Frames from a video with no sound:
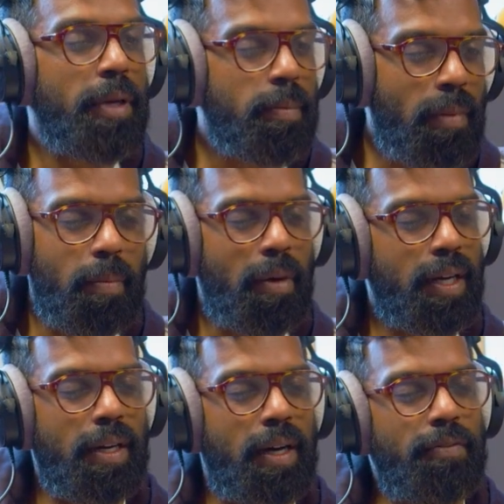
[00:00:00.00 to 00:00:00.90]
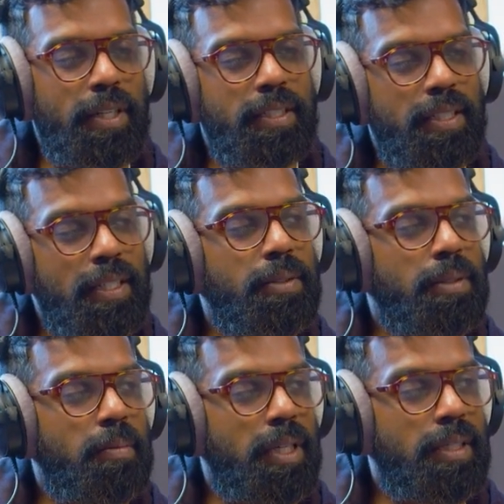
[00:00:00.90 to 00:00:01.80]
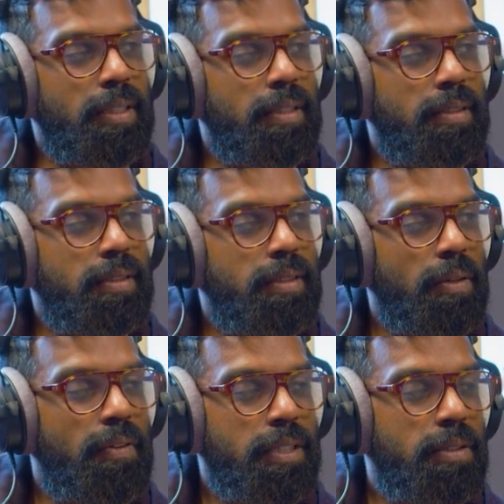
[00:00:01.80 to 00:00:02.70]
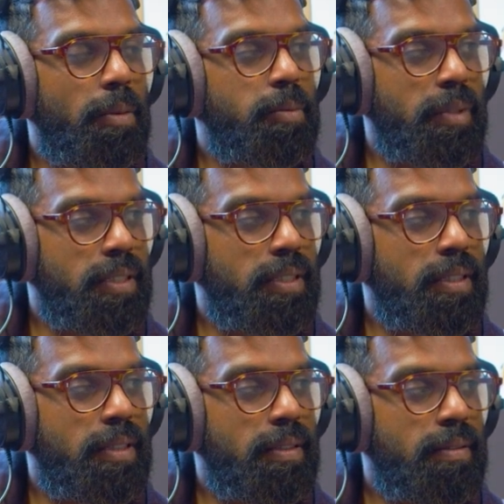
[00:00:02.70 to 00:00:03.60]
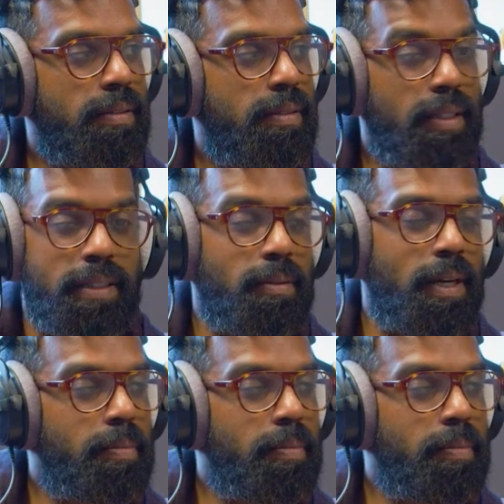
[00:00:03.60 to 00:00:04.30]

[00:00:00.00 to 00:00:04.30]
mean, I'm a very cynical comedian. So if I stopped being cynical, I don't know what